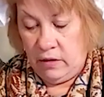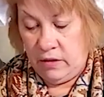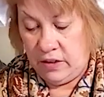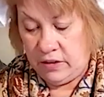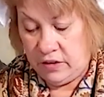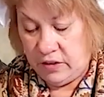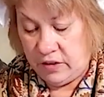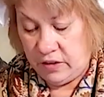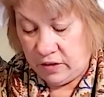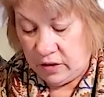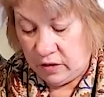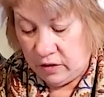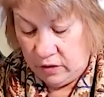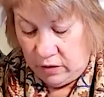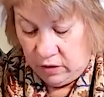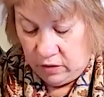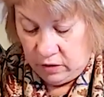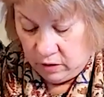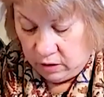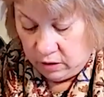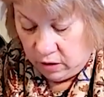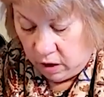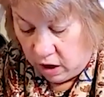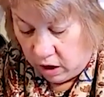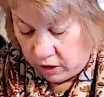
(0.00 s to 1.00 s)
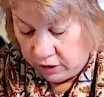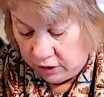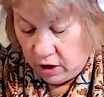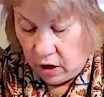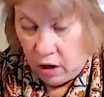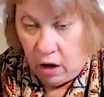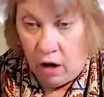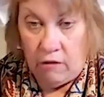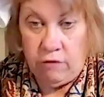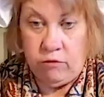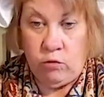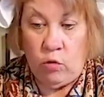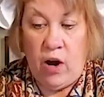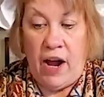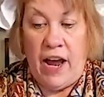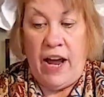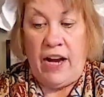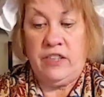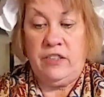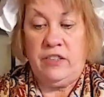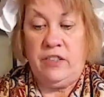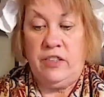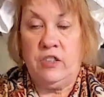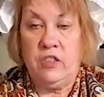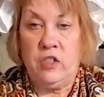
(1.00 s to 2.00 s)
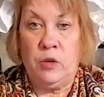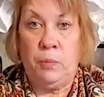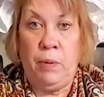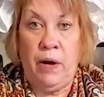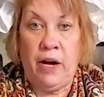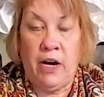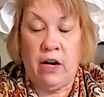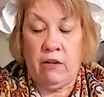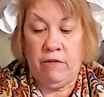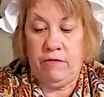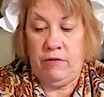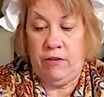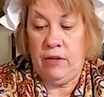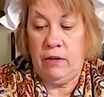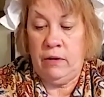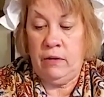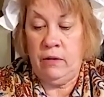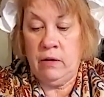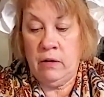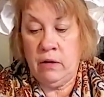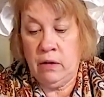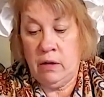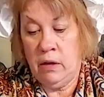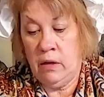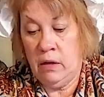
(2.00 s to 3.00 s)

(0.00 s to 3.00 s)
This is called Gulf wax. This is paraffin.